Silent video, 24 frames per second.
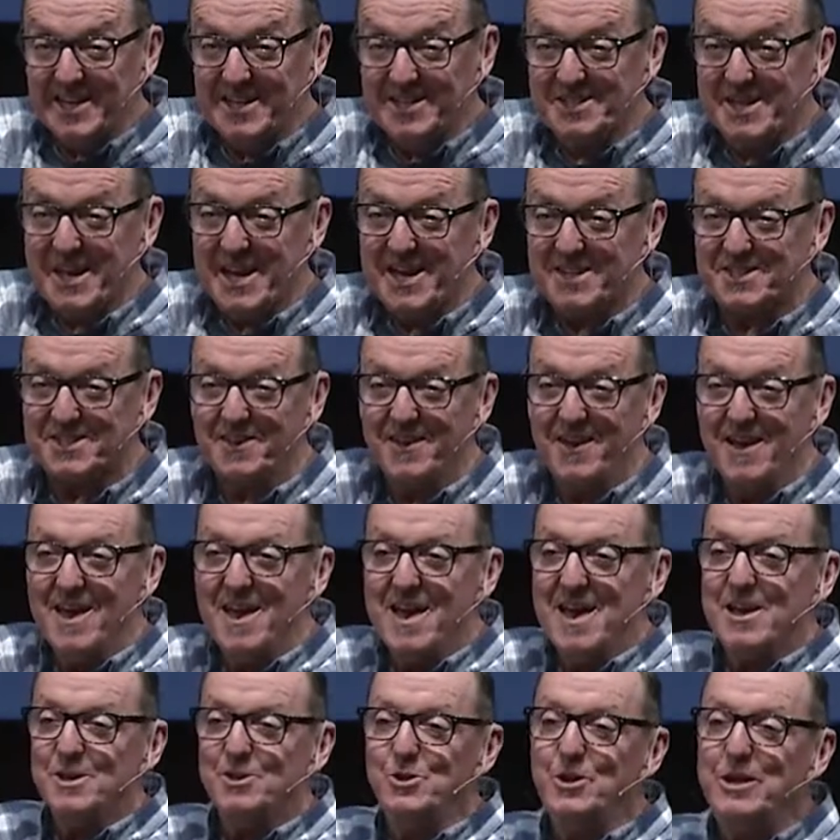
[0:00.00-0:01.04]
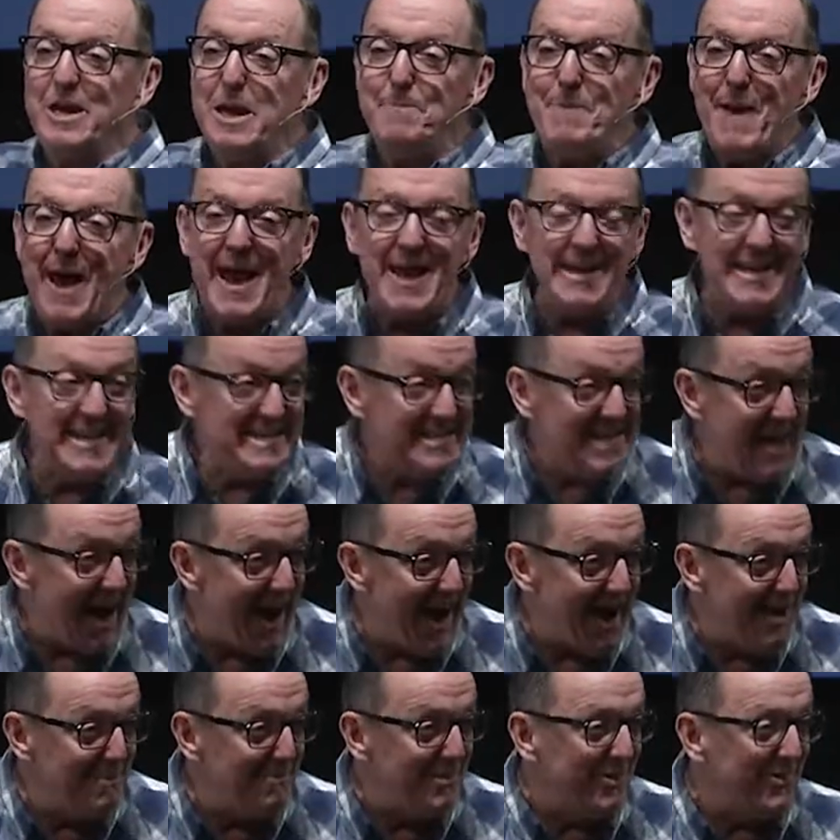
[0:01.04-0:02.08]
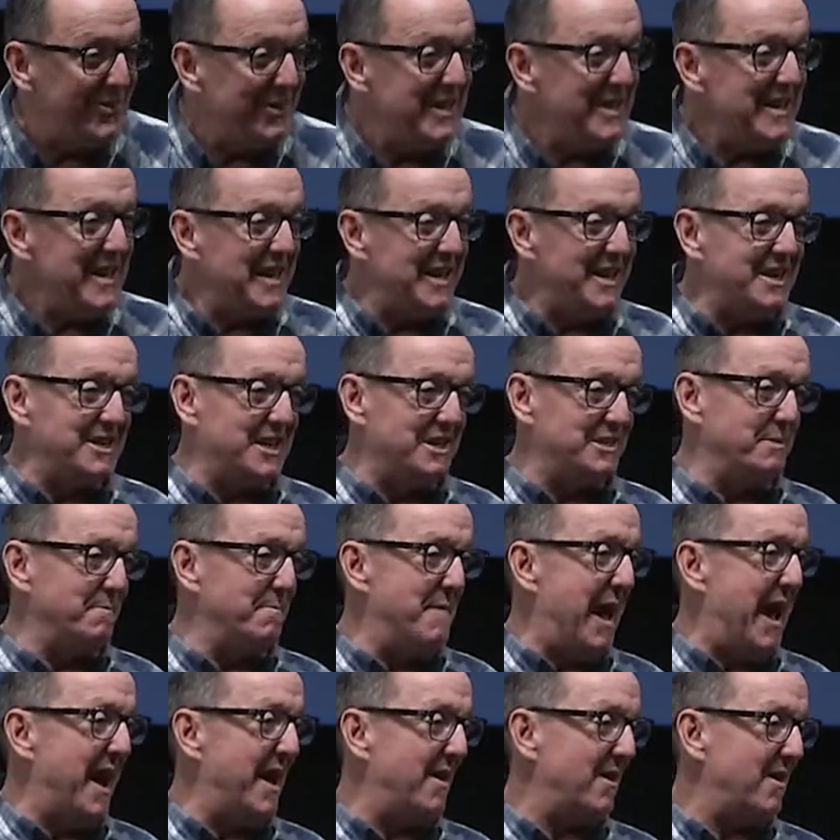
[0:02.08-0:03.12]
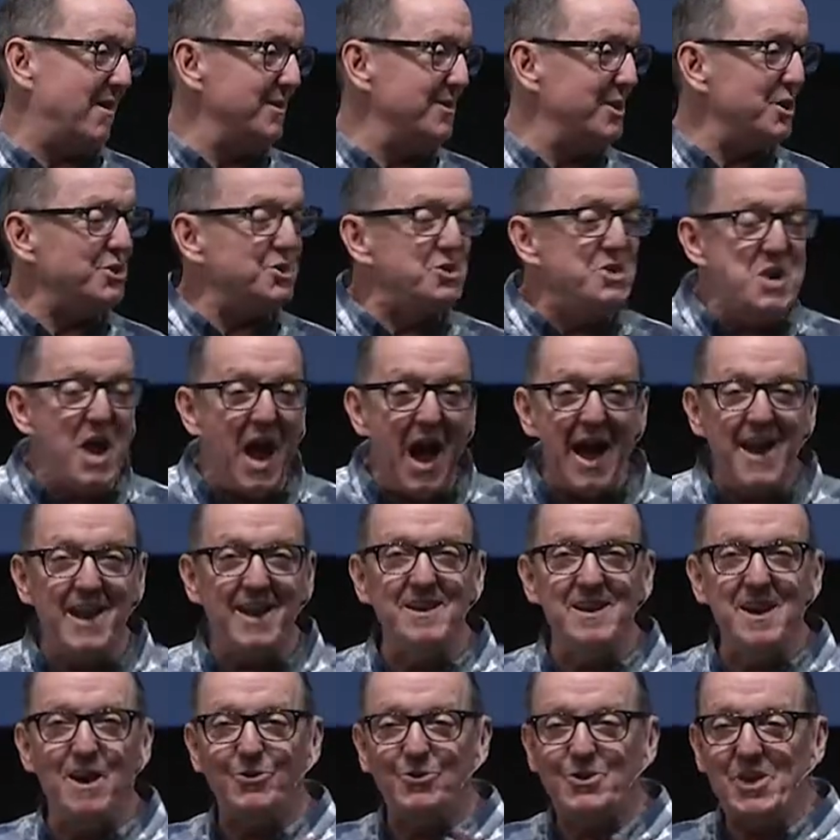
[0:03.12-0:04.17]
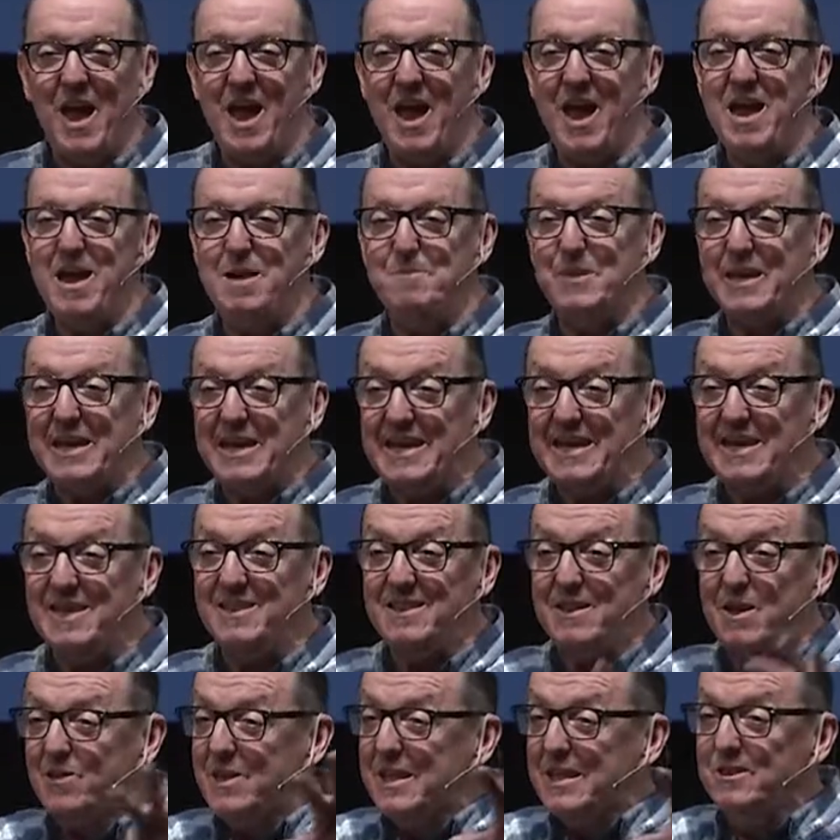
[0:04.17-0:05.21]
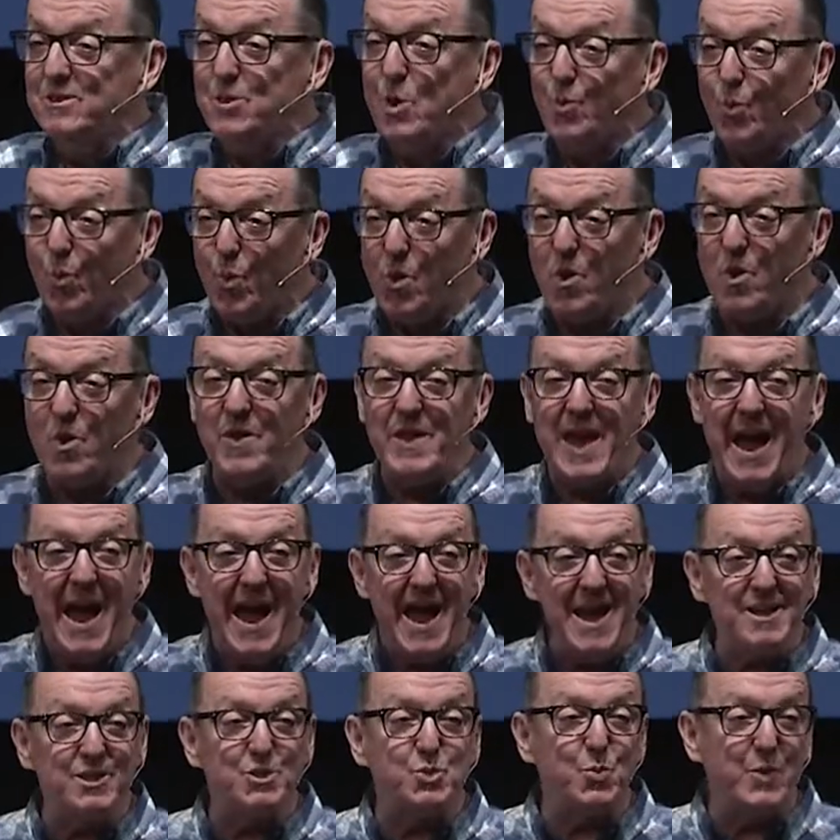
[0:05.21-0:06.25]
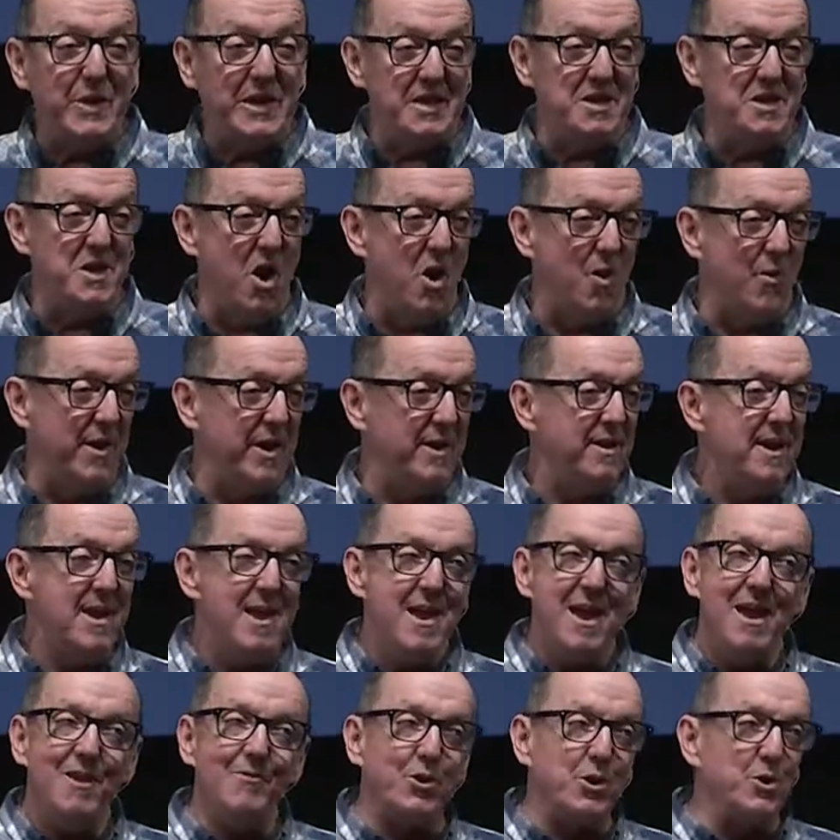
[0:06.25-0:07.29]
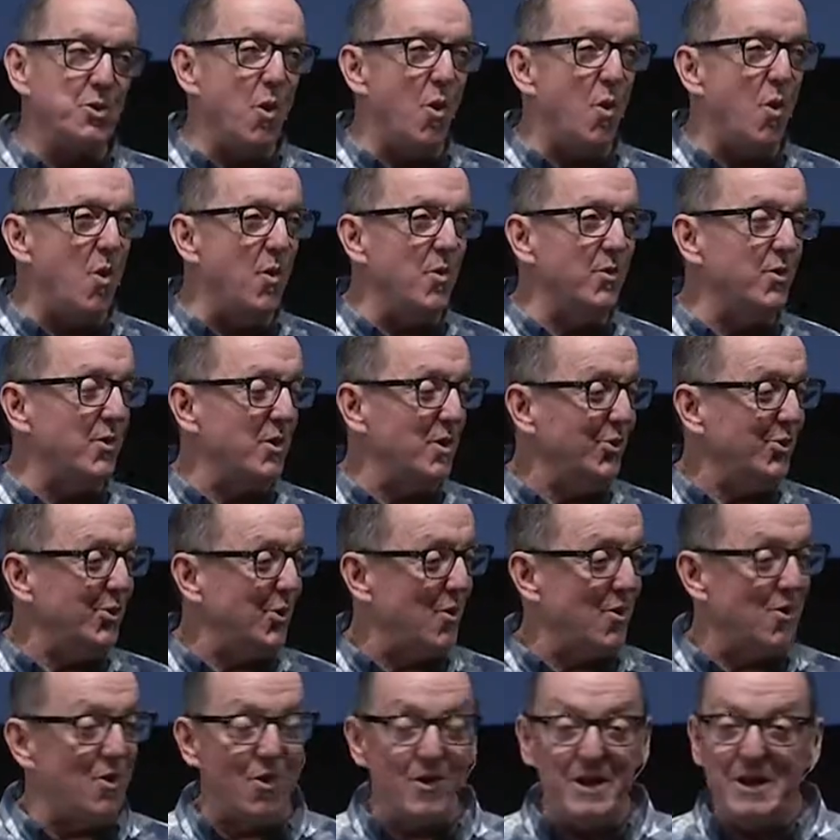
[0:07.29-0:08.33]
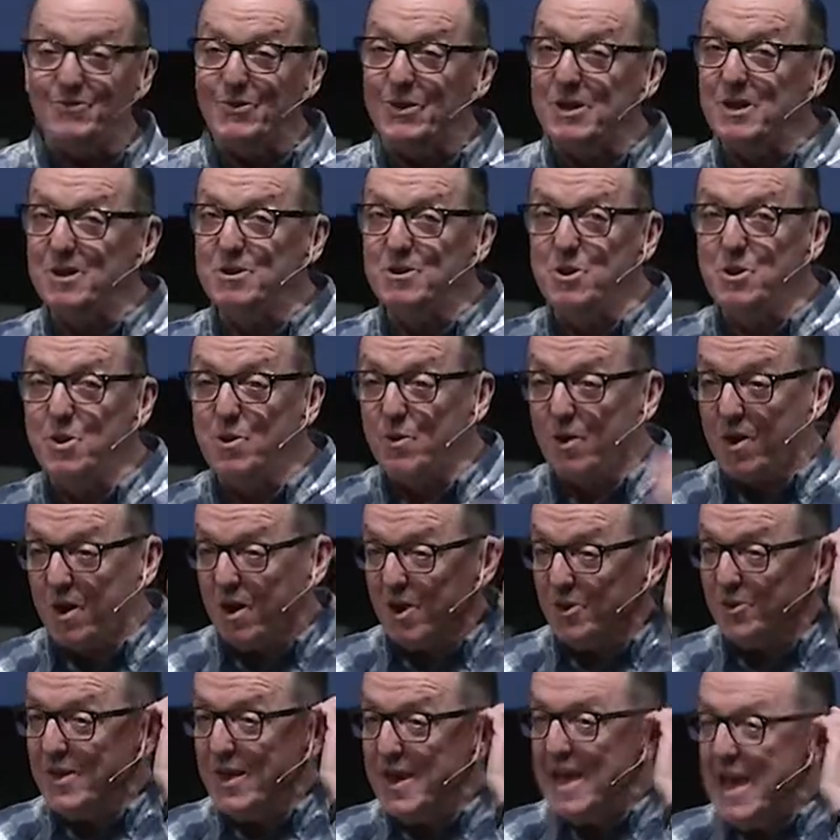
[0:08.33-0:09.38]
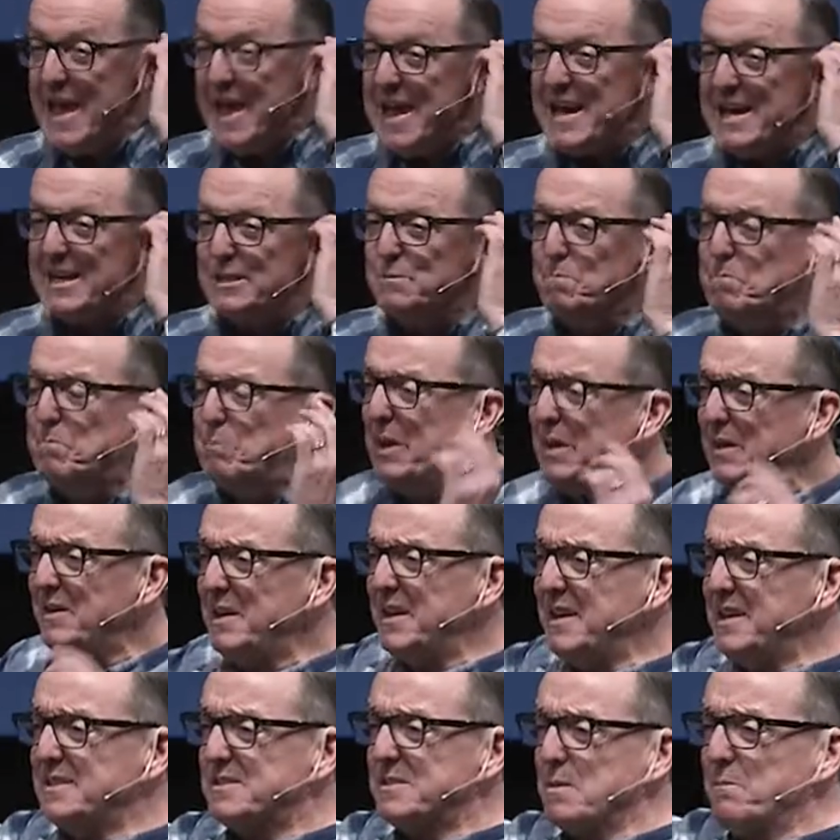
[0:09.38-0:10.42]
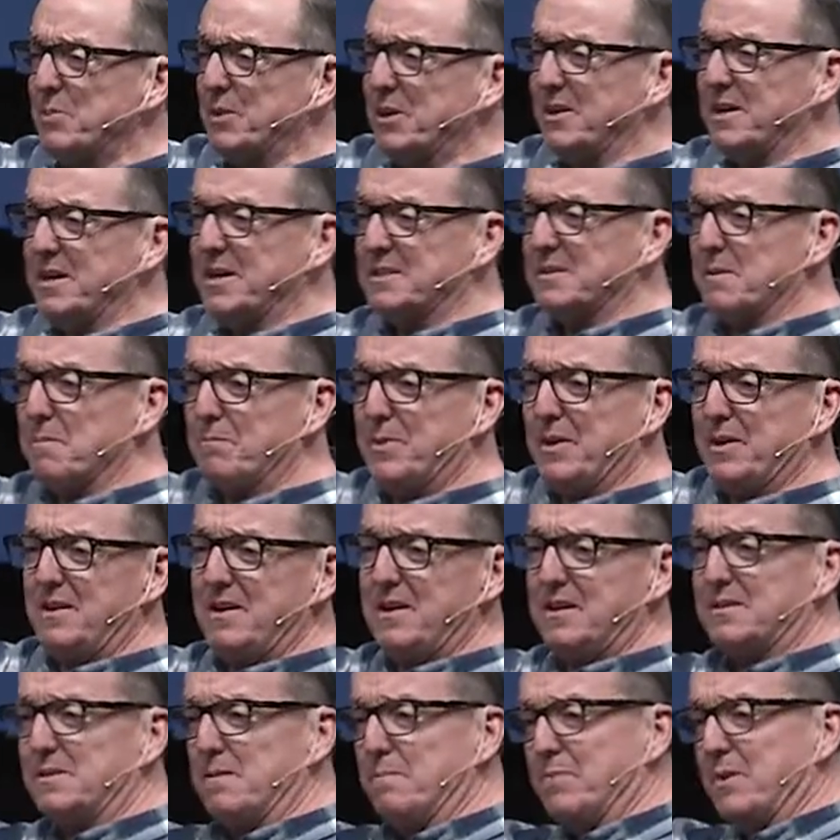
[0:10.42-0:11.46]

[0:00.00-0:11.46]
is this? You keep adding time to it, and it doesn't matter. There's not enough time in the world as we know it. If you're an old Earth or even a new Earth, it's billions and billions and billions and